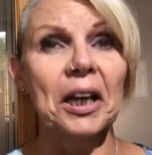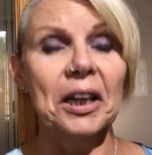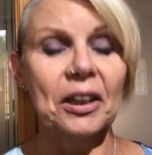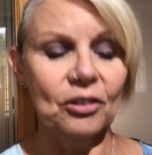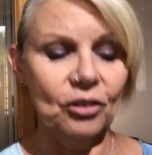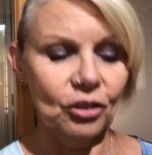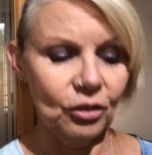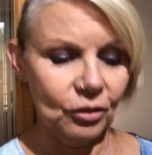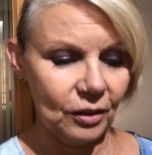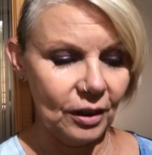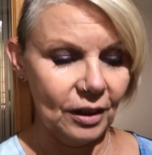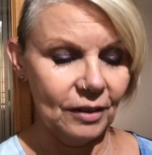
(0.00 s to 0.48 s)
I
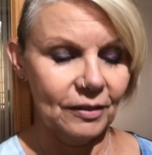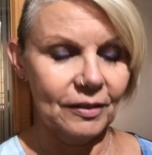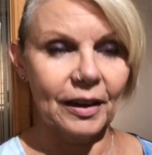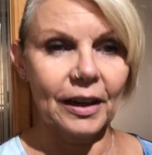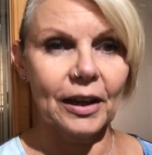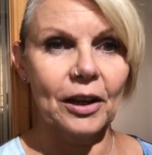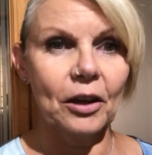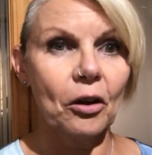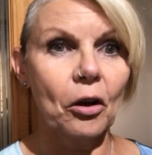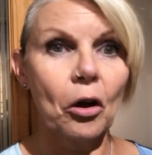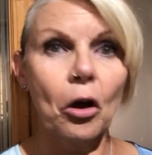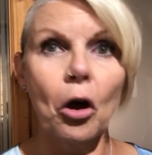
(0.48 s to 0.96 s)
can just, it's
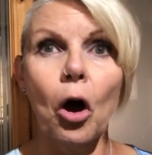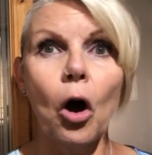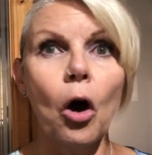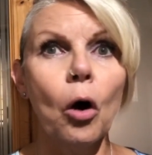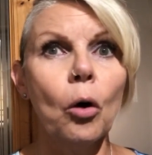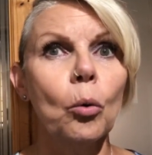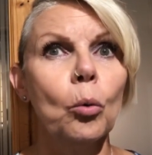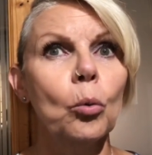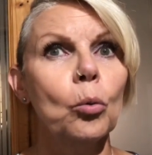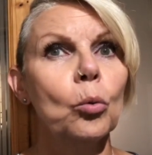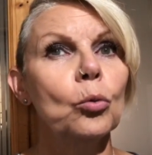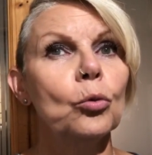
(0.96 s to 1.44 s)
like a
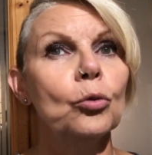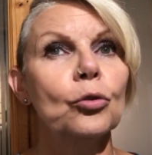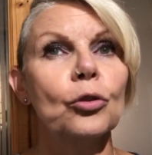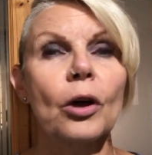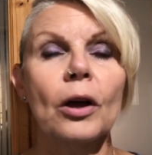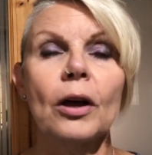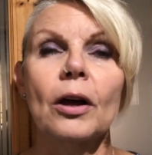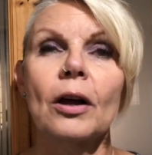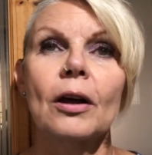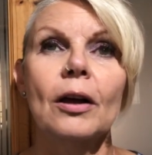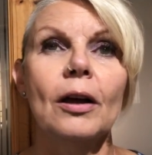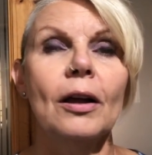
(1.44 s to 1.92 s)
cold
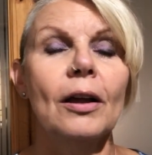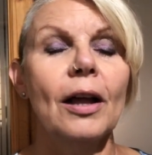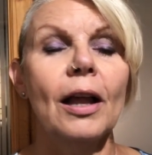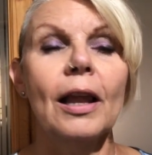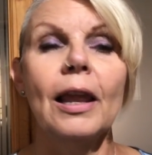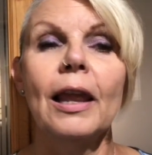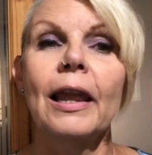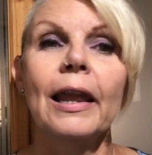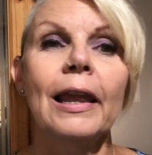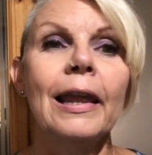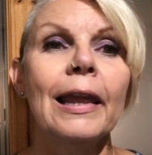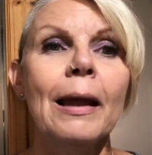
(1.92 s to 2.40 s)

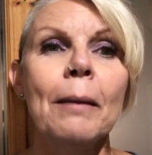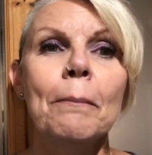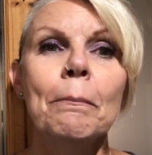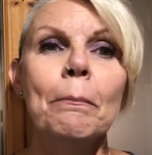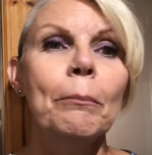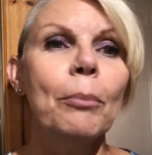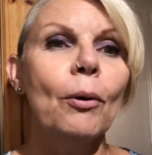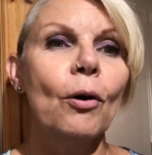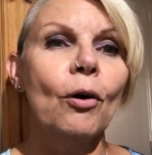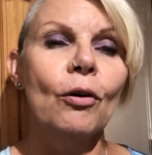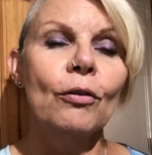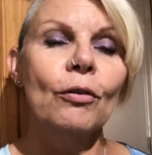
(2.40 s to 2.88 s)

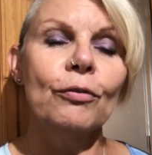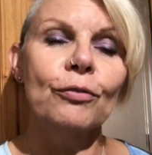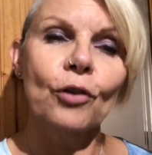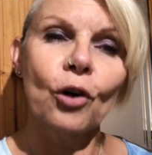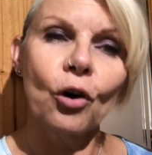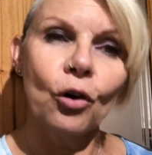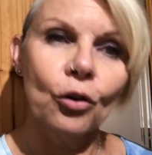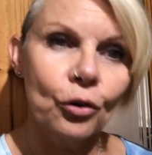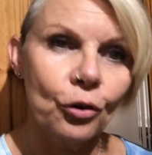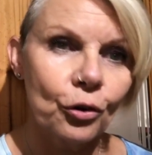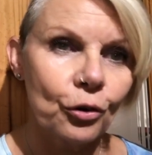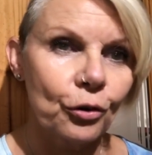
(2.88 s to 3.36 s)
lump of
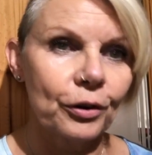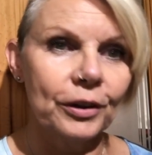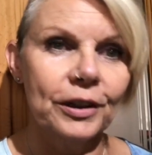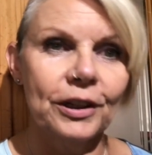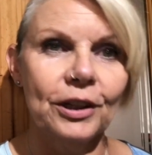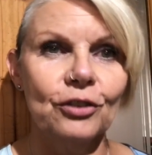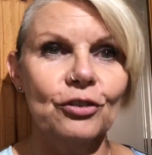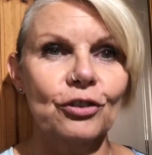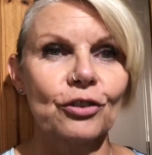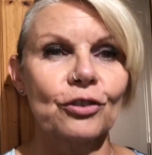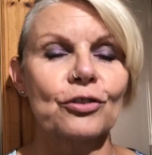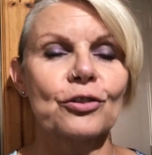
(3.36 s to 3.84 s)

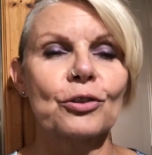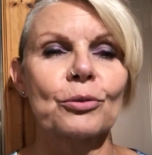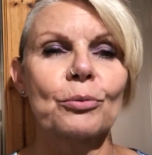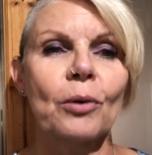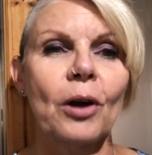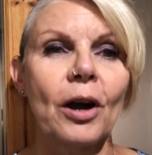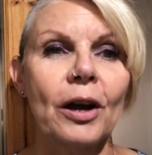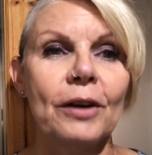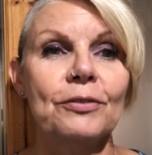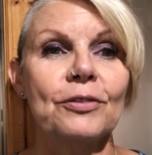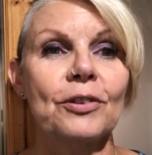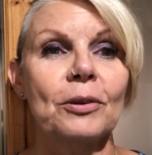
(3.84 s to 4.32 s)
concrete just
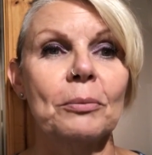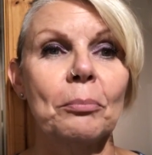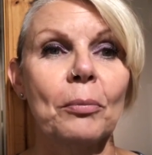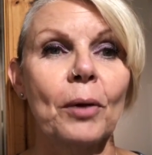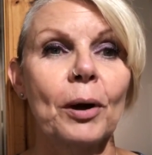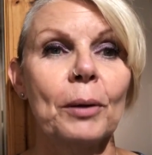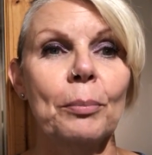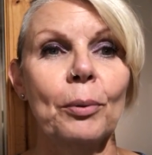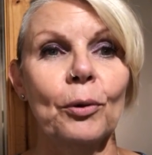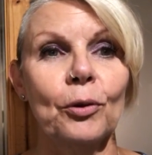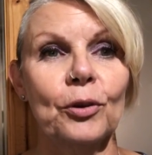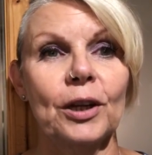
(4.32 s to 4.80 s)
arrived in
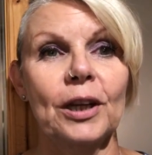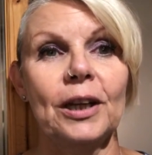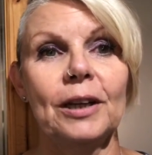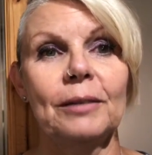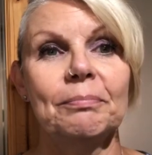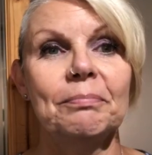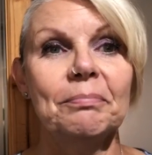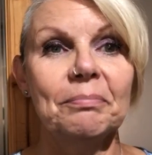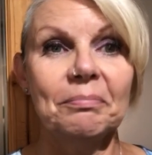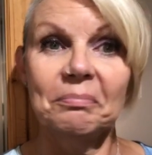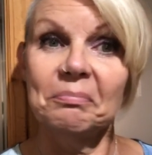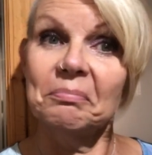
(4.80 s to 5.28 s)
my body.
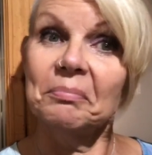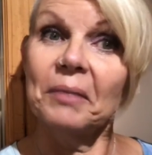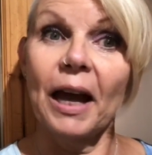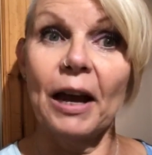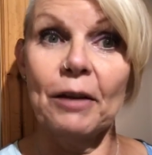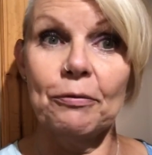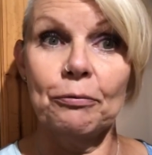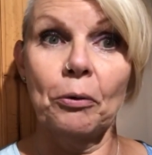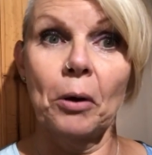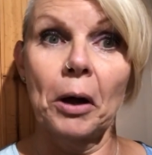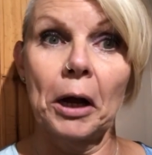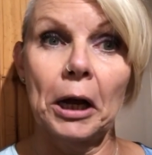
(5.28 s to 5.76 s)

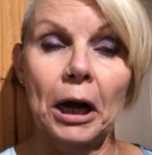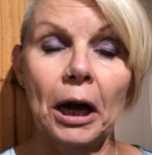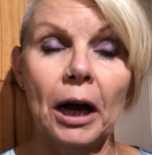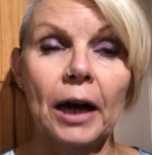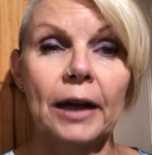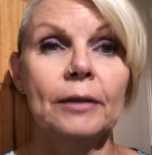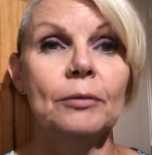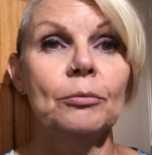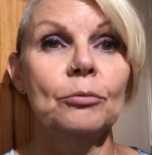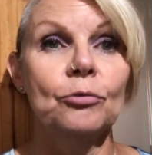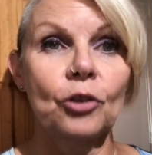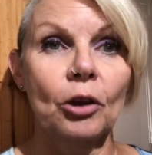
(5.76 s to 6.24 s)

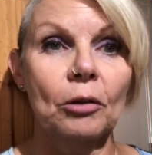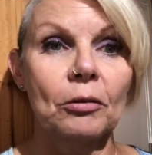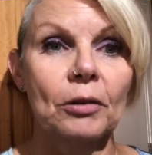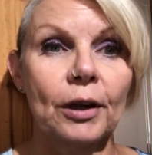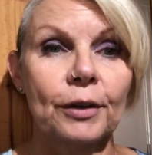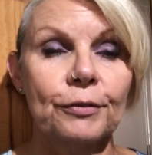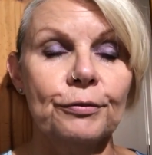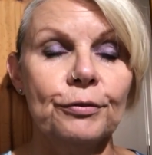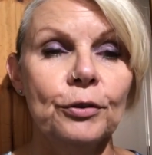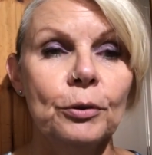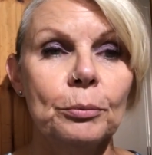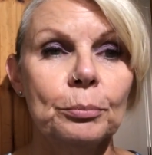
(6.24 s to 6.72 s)
FYI, don't
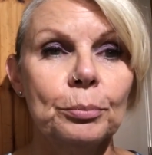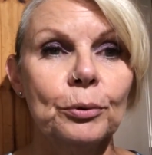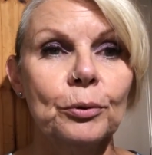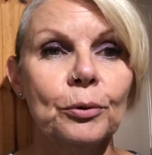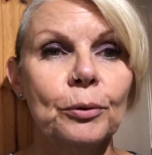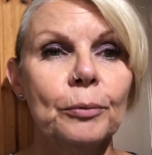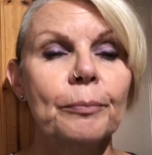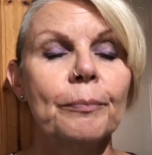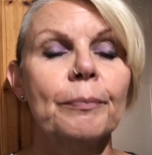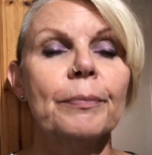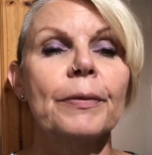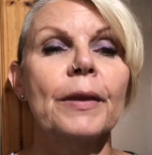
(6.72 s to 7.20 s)
like
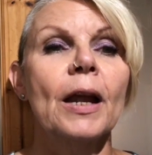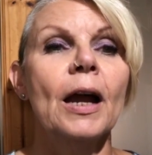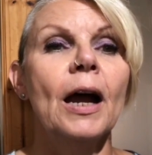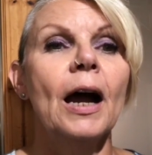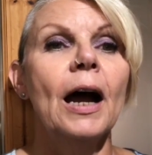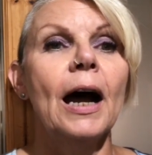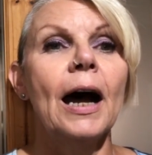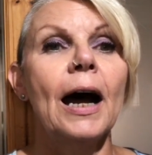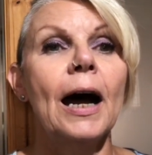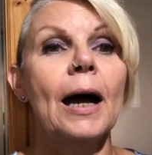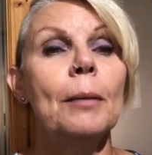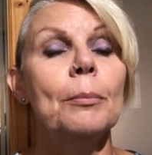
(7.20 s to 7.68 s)
football.
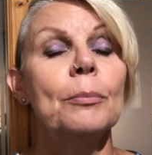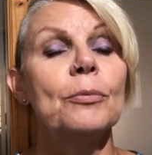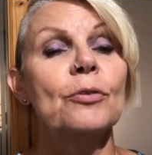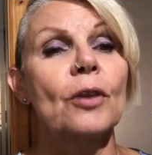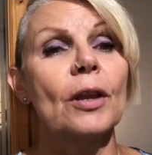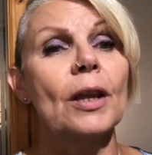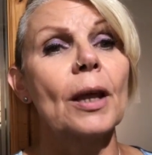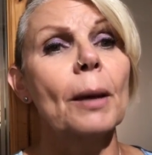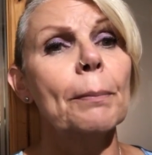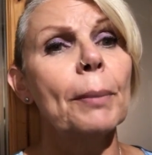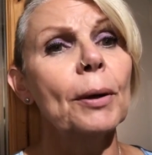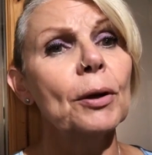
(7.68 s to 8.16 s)
Um, so
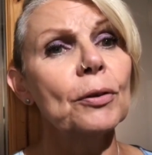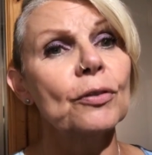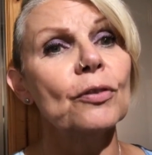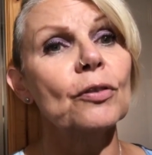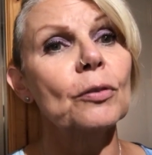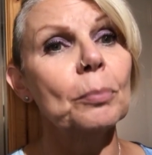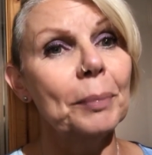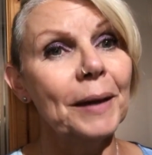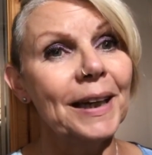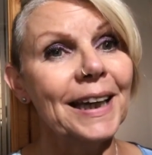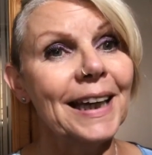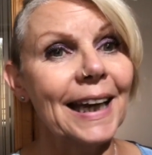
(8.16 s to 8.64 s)
they're both
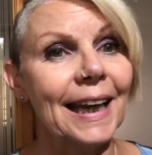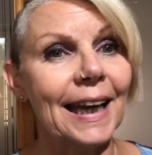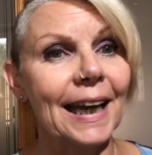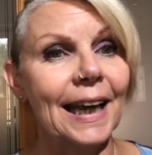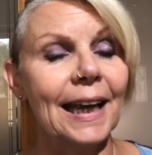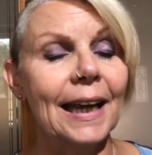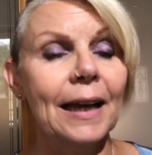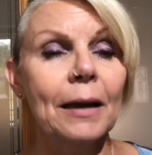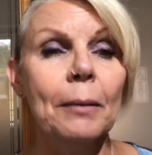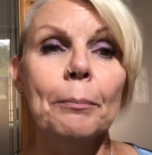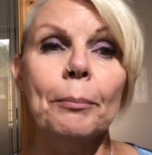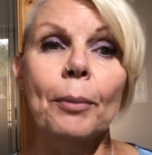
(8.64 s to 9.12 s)

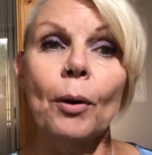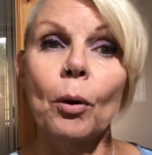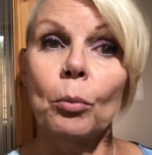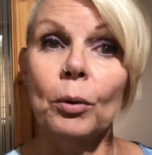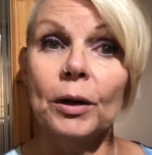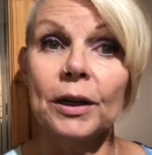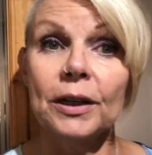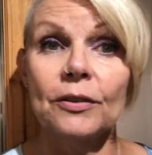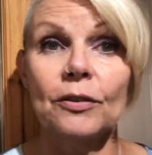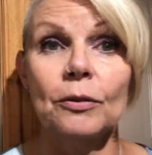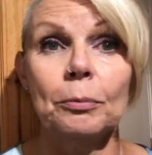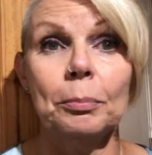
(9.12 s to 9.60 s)
speaking, but
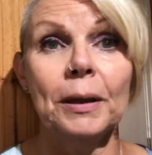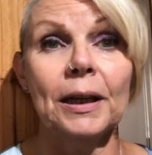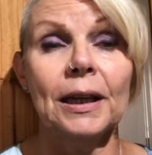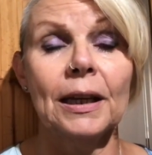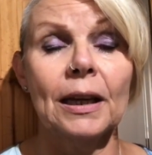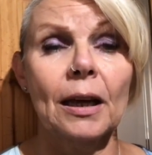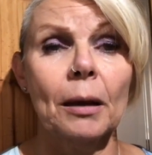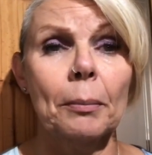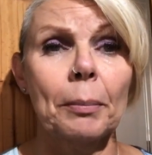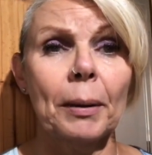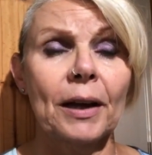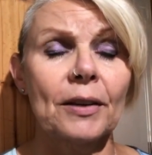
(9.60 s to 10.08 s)
one is
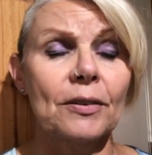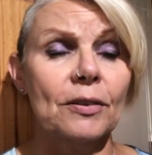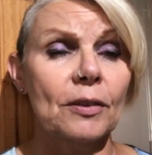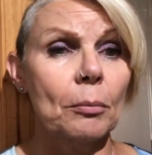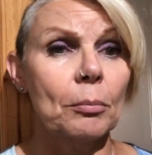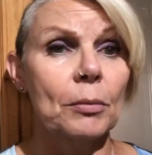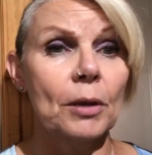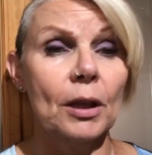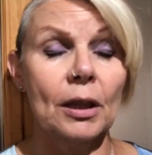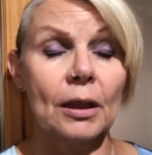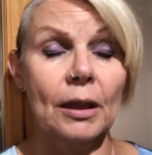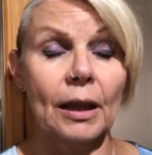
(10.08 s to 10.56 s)
speaking about
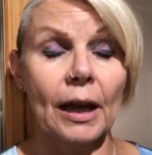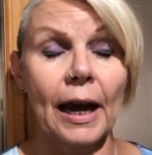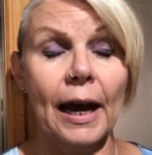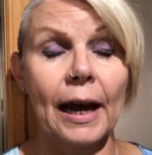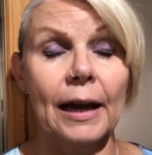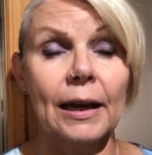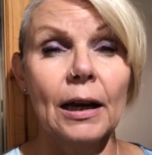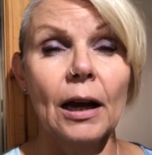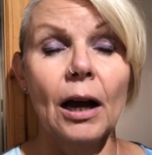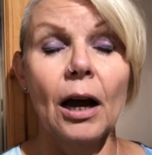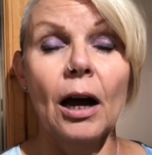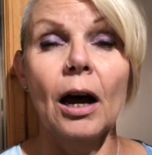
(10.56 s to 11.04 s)
something that